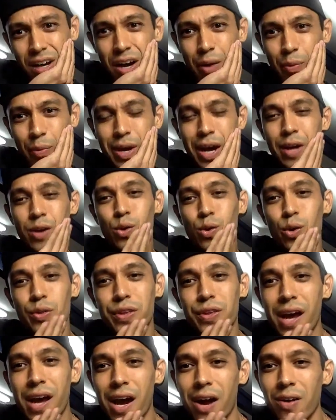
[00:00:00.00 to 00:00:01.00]
We got
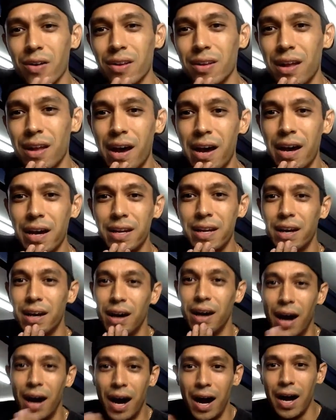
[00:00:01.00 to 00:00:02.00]
North
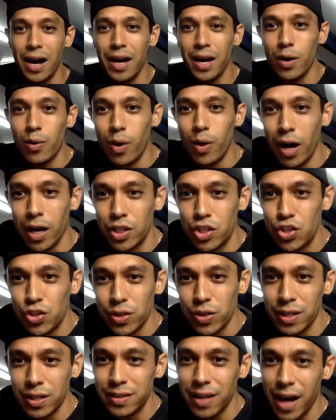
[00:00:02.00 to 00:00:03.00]
Carolina, Iowa,
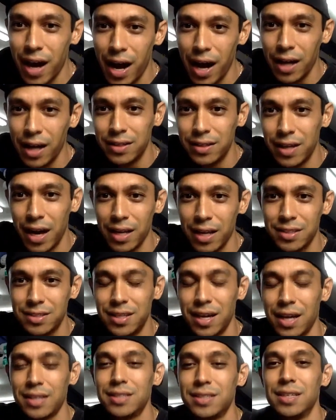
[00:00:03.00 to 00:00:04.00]
Trinidad, Dallas,
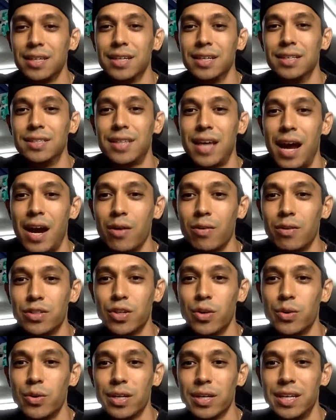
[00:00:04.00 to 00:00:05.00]
Texas,
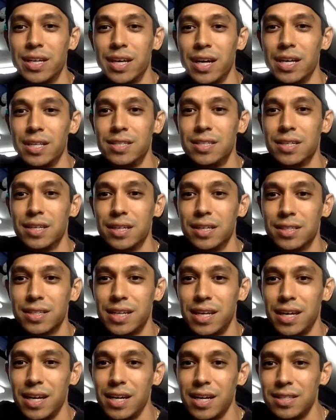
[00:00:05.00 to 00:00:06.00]
Arizona, Kansas,
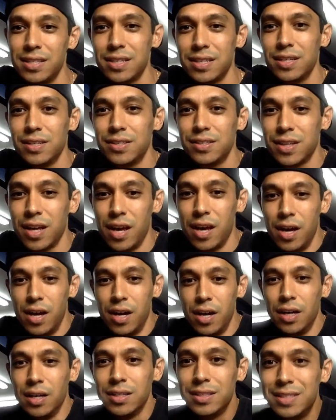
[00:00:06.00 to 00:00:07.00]

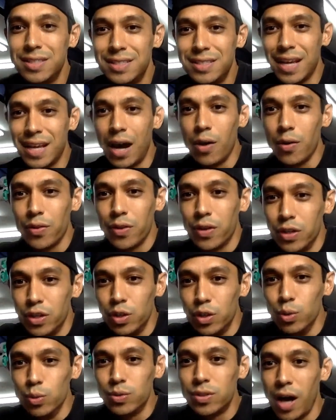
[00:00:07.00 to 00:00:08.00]
Southern
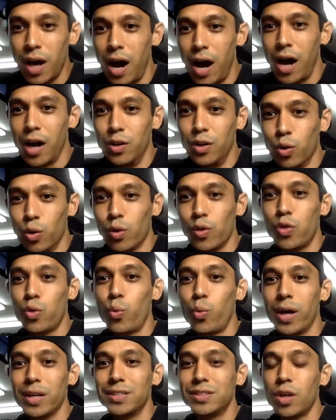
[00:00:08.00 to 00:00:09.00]
Utah,
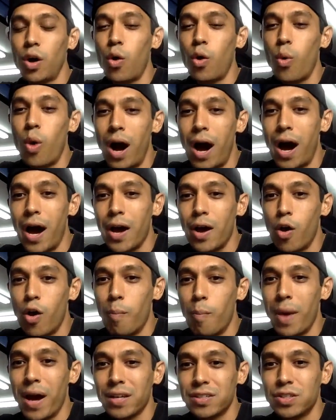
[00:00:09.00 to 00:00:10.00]
Northwest Ohio,
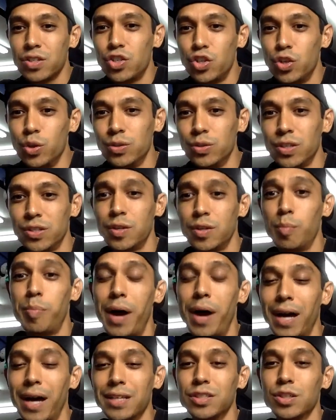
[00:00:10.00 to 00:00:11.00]
Massachusetts, El
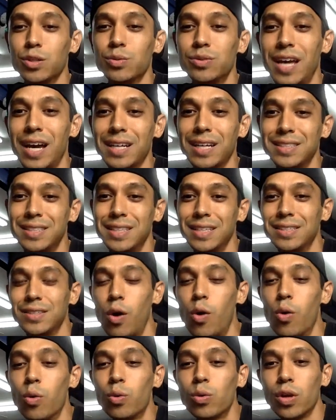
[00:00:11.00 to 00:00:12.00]
Paso, Texas,
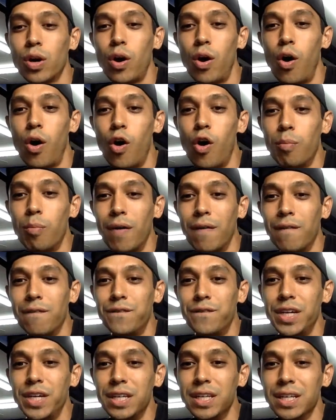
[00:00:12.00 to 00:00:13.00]
Oklahoma,
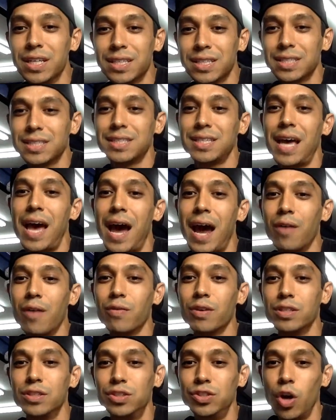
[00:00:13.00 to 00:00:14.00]
Phoenix,
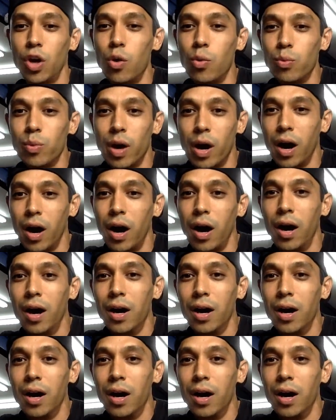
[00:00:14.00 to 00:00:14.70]
Arizona.